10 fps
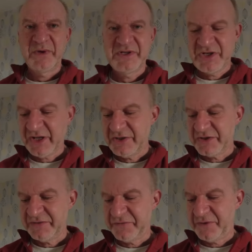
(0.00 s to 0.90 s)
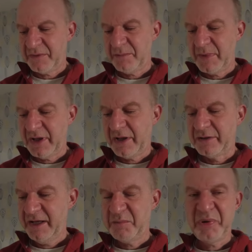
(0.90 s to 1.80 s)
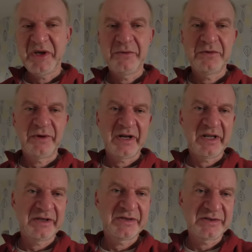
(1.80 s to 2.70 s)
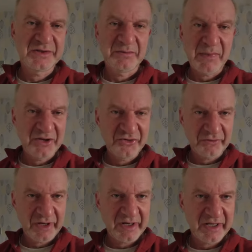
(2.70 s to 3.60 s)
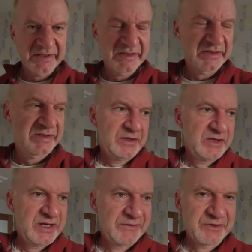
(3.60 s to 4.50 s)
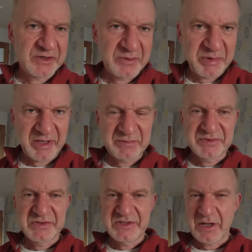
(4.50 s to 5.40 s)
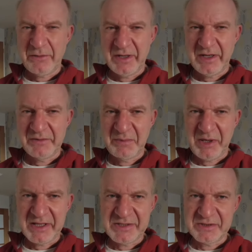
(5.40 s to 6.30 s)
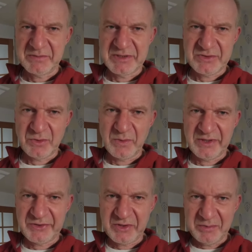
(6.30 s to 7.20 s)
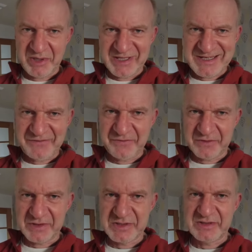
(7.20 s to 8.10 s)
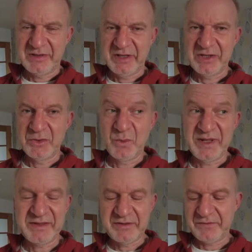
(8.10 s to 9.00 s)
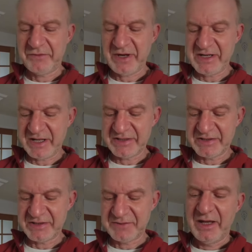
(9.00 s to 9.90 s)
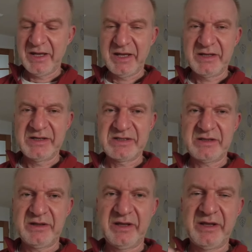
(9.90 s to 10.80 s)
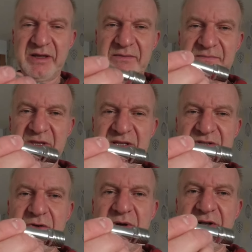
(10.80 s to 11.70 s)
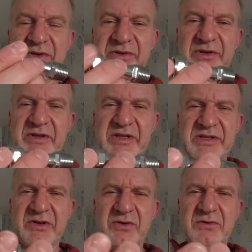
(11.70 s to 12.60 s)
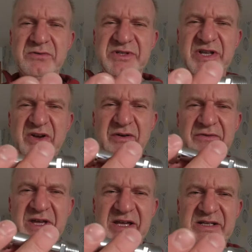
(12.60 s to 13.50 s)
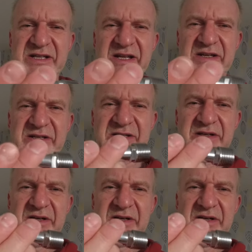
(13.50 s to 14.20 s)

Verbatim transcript: you're changing from uh, imperial radiators to metric radiators, you're never going to be able to directly replace them. There's always going to be a difference in the width of the radiators. And uh, these are quite good. These are called TRV extenders.